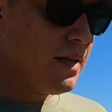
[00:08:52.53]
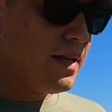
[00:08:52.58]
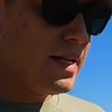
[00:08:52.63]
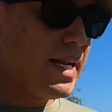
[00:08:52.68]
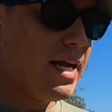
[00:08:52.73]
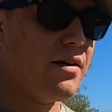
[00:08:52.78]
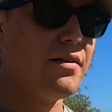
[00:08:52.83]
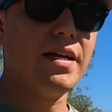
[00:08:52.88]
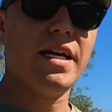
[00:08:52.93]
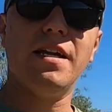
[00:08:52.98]

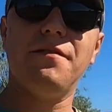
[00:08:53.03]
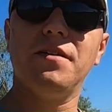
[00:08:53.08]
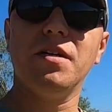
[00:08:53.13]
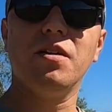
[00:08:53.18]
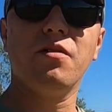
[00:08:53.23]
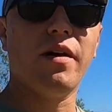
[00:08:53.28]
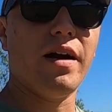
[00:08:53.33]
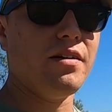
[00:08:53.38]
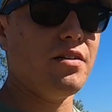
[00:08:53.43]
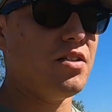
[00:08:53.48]
Now again, if you
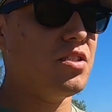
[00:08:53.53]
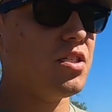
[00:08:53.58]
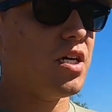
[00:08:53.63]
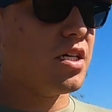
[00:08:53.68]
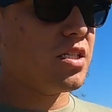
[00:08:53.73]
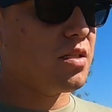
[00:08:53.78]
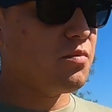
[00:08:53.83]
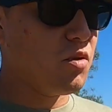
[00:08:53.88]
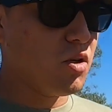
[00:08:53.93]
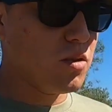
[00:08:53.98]
go out and you
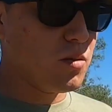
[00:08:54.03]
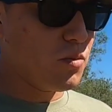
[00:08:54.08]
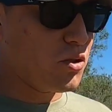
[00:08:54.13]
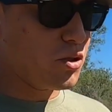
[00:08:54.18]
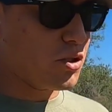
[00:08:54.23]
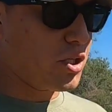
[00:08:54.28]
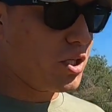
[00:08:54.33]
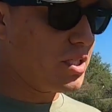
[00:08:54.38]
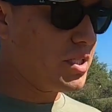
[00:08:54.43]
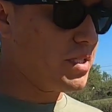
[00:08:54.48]
talk to multiple
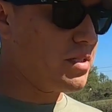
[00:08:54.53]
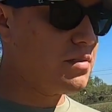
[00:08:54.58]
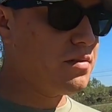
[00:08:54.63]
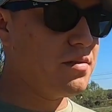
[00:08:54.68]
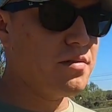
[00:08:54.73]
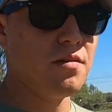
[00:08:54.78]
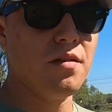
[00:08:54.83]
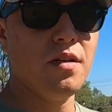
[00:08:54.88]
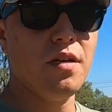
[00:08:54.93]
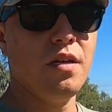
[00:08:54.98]

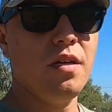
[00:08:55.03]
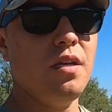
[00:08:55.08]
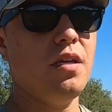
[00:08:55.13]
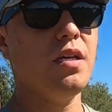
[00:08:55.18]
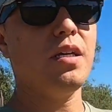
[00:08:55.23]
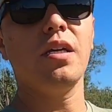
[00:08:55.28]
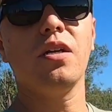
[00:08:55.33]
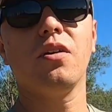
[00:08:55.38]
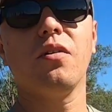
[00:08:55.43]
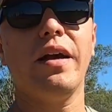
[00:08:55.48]
churches, you
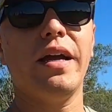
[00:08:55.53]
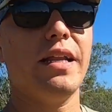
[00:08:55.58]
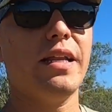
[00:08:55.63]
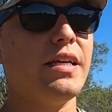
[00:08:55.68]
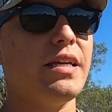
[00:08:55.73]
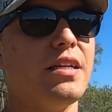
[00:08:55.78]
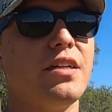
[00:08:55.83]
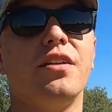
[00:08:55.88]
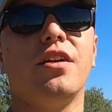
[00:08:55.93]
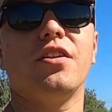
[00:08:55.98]
can go ahead and
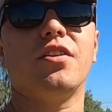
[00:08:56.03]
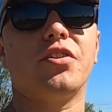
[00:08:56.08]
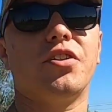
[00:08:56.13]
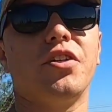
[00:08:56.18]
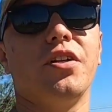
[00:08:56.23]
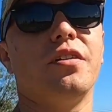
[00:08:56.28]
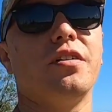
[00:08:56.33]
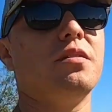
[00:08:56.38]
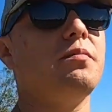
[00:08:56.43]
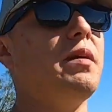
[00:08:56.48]
get another
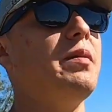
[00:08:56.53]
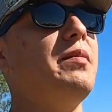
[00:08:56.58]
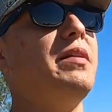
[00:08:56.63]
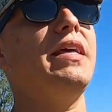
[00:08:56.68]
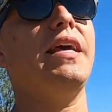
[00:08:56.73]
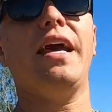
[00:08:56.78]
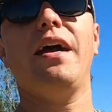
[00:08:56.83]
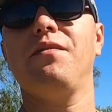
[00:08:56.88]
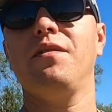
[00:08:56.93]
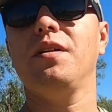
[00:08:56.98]
church. Maybe
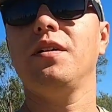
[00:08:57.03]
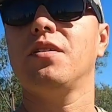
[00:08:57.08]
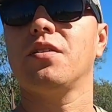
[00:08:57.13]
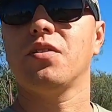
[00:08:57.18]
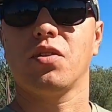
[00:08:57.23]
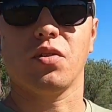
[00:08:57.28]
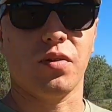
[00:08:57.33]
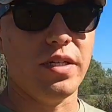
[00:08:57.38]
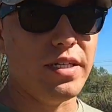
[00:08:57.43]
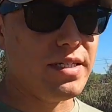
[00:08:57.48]
they have another
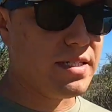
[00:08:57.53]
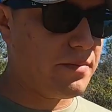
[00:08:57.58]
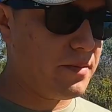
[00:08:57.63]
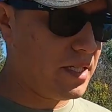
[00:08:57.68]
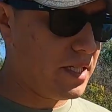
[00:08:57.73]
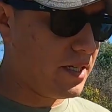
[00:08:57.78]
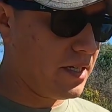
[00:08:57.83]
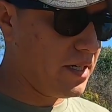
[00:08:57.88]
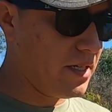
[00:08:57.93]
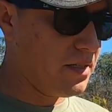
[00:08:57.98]
3
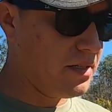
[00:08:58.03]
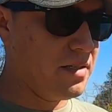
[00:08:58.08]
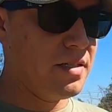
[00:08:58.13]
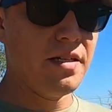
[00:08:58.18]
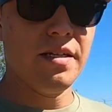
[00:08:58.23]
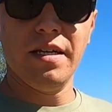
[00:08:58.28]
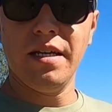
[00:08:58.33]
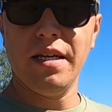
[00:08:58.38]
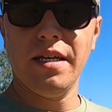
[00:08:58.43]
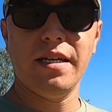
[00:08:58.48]
cemeteries.
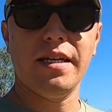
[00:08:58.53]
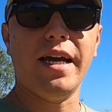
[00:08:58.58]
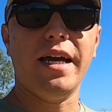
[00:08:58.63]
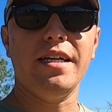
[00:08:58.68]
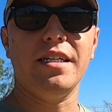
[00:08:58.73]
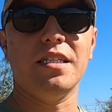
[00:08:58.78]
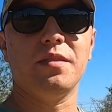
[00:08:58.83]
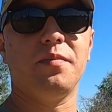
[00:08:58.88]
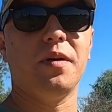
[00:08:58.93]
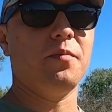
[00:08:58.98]
Now you
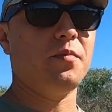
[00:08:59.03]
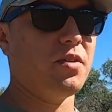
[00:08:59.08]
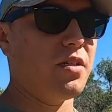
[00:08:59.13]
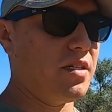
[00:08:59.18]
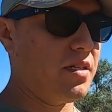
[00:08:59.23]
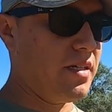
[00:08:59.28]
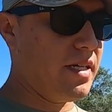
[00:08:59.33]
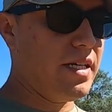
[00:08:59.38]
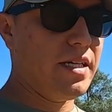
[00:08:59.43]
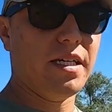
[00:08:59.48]
just bumped
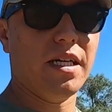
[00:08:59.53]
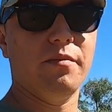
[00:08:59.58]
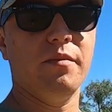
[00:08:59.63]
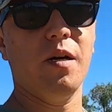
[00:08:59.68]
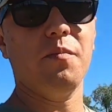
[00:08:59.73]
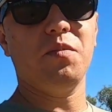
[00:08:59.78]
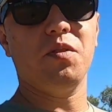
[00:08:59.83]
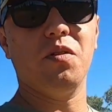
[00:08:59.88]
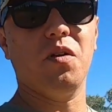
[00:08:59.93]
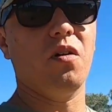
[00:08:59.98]
your income
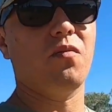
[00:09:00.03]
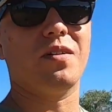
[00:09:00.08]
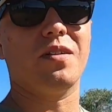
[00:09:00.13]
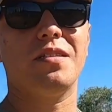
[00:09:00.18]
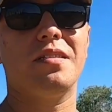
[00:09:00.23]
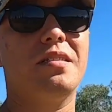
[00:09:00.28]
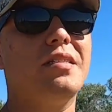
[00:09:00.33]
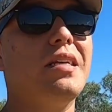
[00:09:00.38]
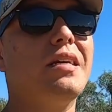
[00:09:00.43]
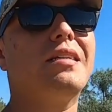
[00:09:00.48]
up to over
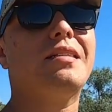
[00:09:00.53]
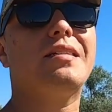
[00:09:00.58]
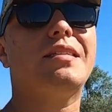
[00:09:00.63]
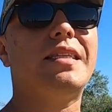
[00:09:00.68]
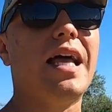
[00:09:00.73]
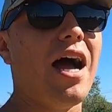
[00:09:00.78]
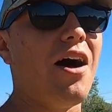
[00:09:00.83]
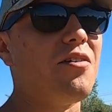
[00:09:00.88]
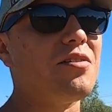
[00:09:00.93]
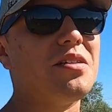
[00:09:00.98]

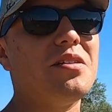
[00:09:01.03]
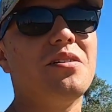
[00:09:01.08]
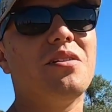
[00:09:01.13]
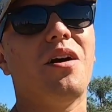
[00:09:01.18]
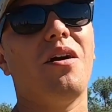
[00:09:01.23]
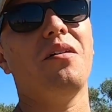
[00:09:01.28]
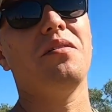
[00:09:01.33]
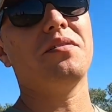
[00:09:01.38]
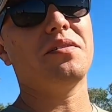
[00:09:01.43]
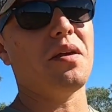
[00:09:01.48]

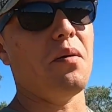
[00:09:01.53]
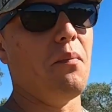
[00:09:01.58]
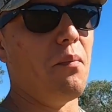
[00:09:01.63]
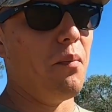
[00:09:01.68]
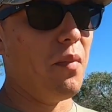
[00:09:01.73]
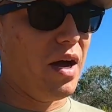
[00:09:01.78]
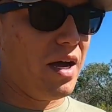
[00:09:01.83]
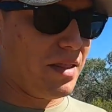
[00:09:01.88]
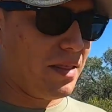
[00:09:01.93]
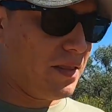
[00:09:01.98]
$6,000 a
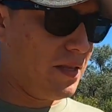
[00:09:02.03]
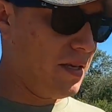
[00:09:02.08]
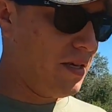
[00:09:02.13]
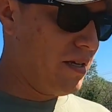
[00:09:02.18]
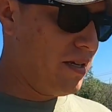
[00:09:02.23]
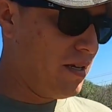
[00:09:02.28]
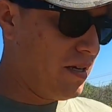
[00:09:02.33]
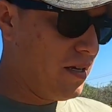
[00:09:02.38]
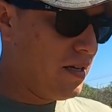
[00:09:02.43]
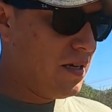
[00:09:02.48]
month
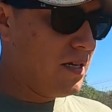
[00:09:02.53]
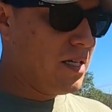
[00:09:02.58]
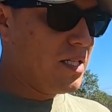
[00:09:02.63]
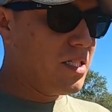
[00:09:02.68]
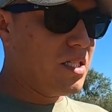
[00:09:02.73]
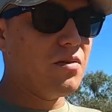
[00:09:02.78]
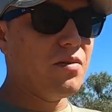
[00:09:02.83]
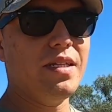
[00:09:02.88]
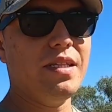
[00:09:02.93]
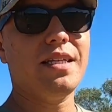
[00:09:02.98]

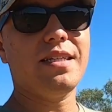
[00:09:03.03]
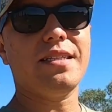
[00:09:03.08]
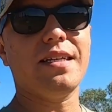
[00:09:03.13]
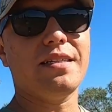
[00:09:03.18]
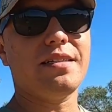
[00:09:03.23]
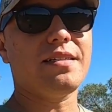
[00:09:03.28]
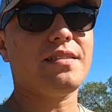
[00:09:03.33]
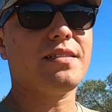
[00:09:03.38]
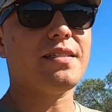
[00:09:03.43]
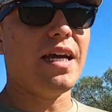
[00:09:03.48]
doing this
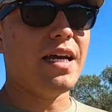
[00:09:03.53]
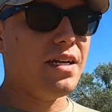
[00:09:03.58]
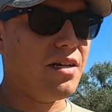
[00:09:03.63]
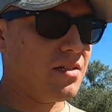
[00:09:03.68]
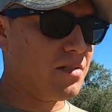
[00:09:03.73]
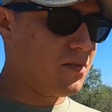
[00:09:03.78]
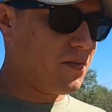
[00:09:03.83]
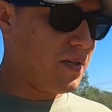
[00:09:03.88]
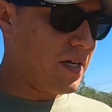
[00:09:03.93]
as a side hustle,